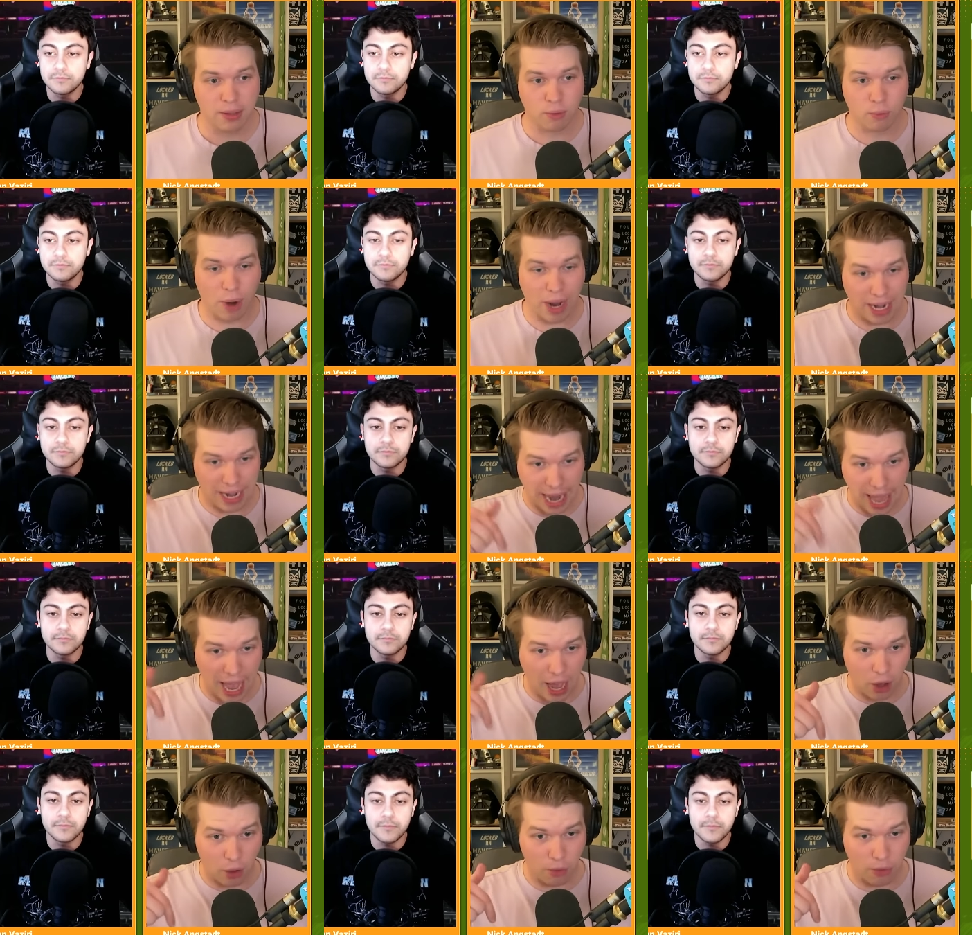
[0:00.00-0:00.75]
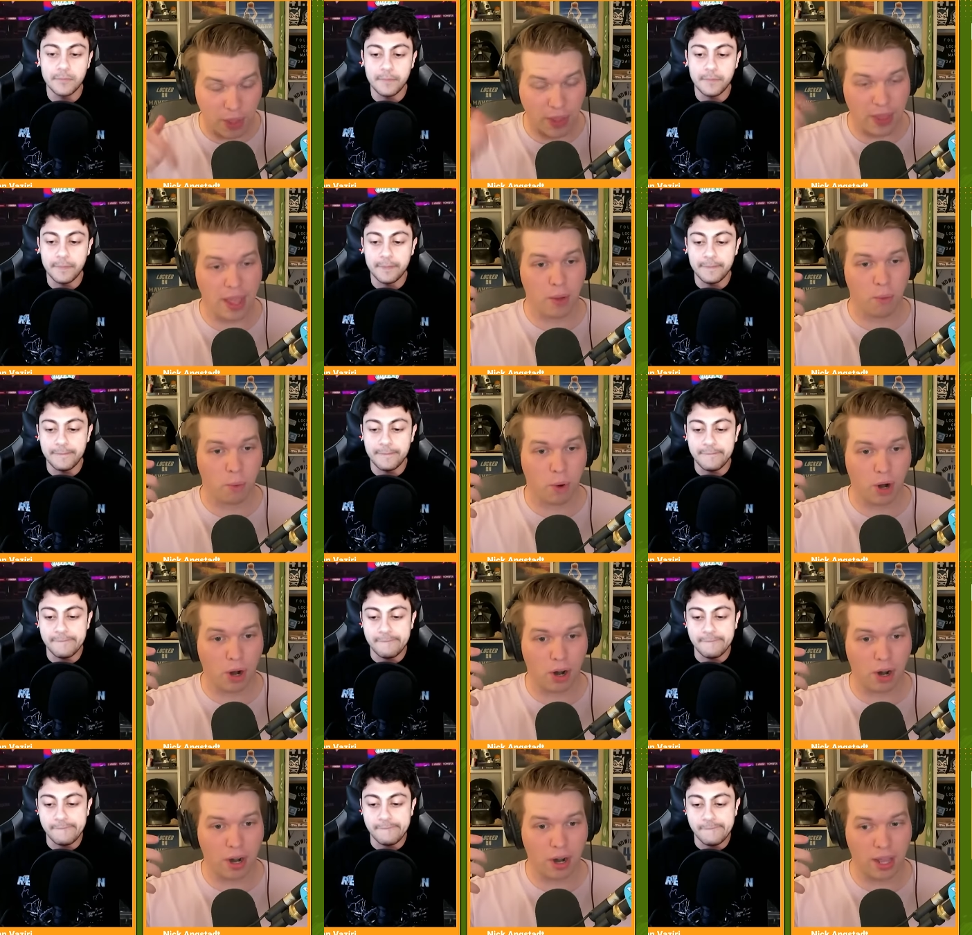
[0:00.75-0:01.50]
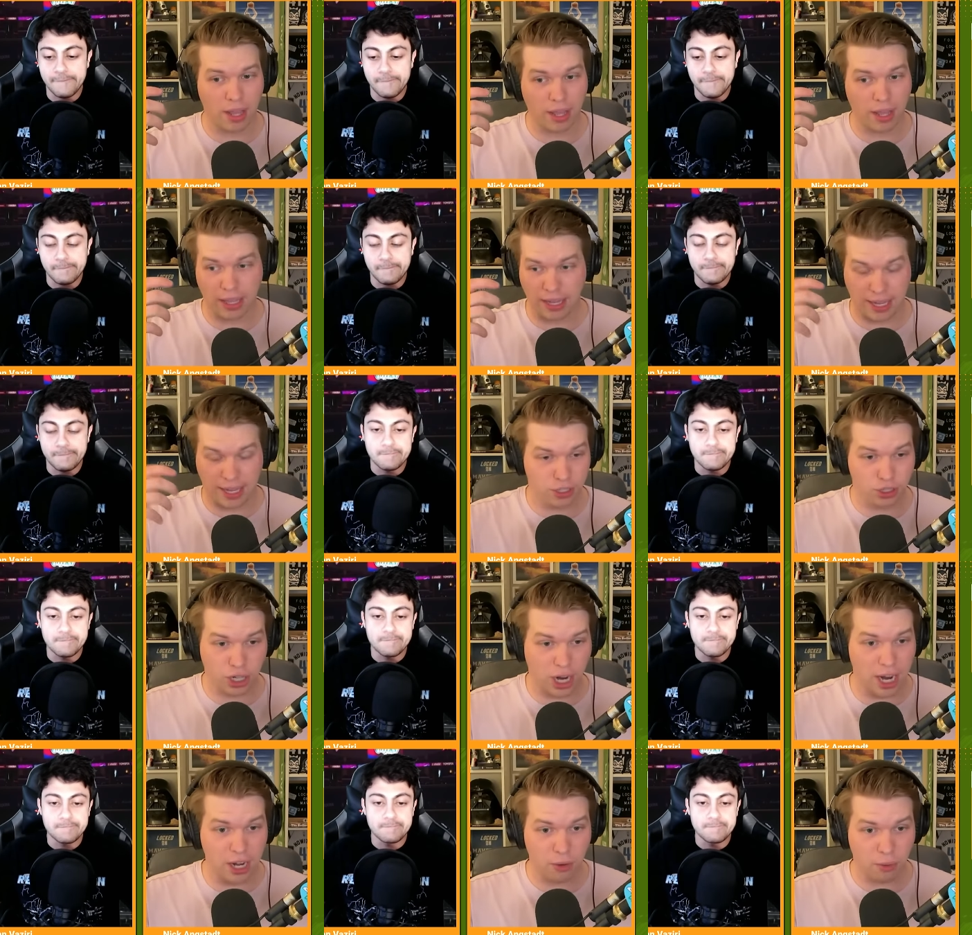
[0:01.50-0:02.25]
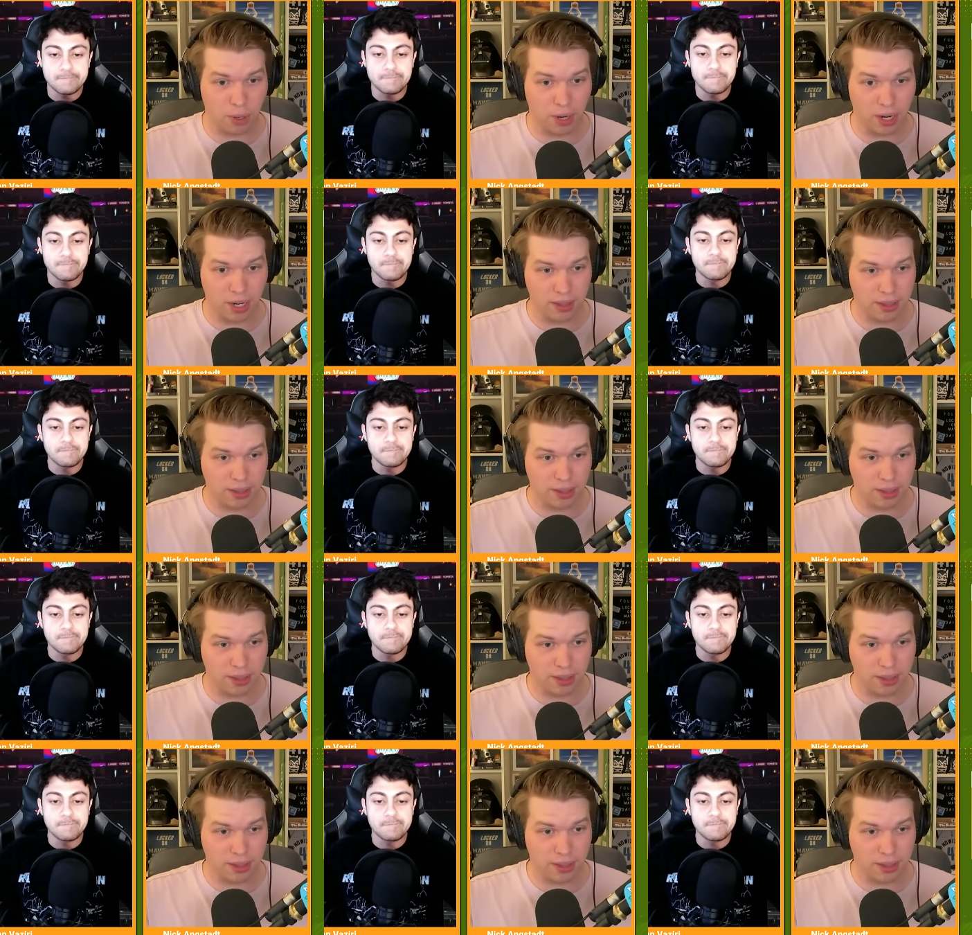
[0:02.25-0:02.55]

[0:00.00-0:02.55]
Speaker 1: right now than they were like in January,